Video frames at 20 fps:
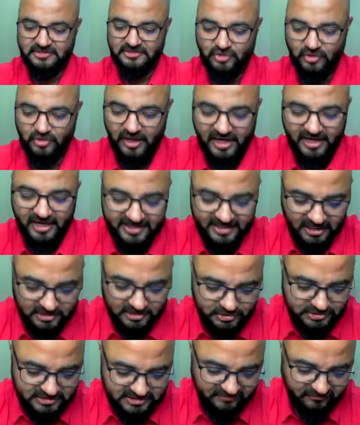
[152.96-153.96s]
So I
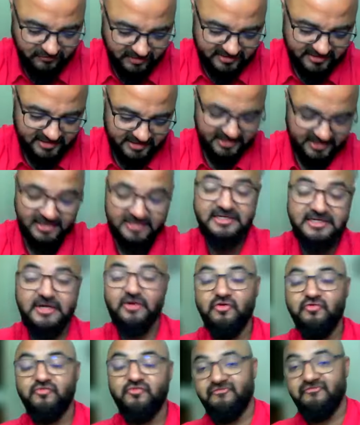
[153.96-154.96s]
also say one thing,
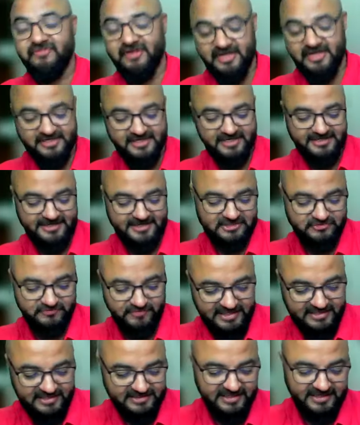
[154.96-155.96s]
did you felt it as
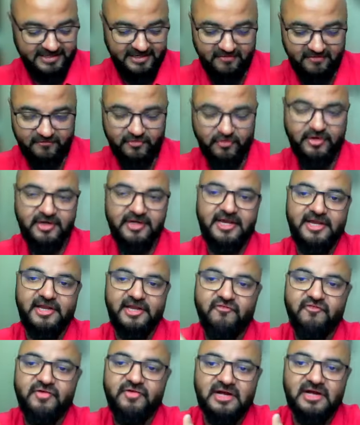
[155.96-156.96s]
well that if you're in
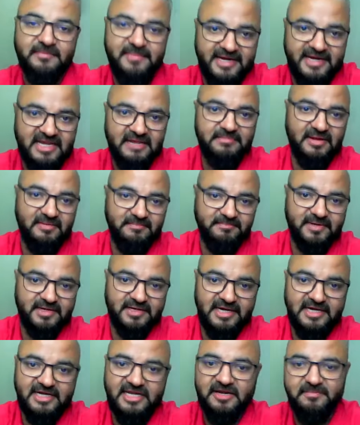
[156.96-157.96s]
any of a committee member,
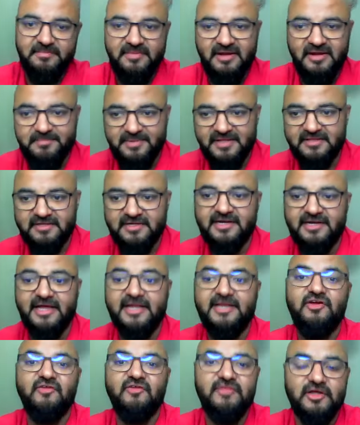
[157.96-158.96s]
let it be a president,
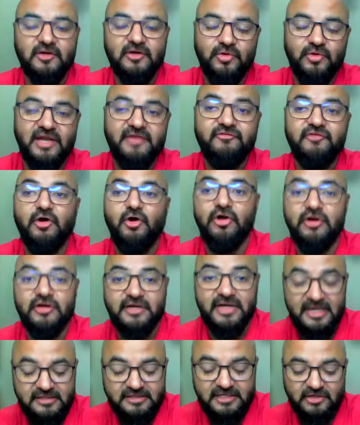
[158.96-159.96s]
any of the role in the
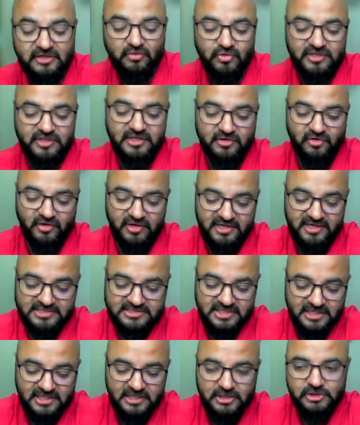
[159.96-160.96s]
organizing role in the
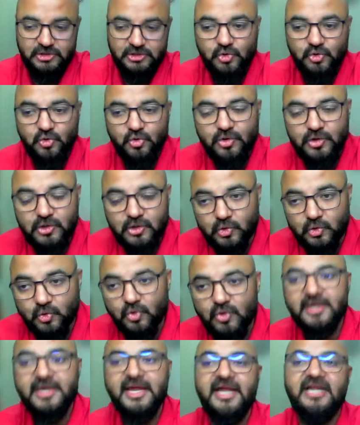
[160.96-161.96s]
college, you
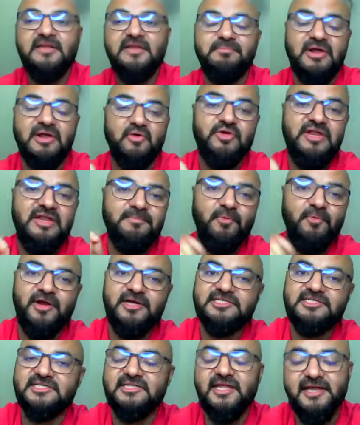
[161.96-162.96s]
do get brownie
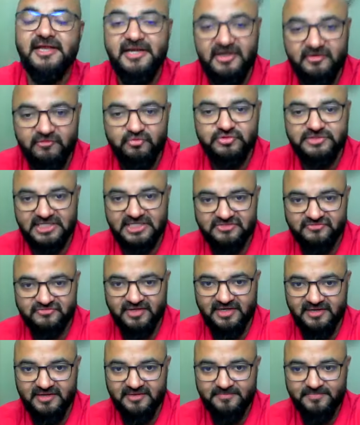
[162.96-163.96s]
points in the interviews as
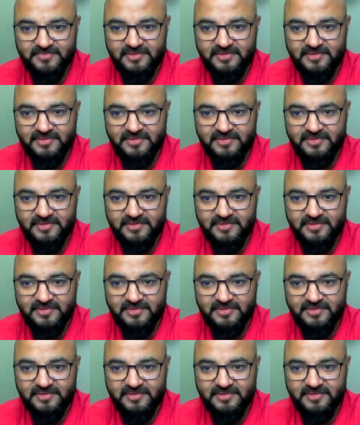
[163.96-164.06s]
well.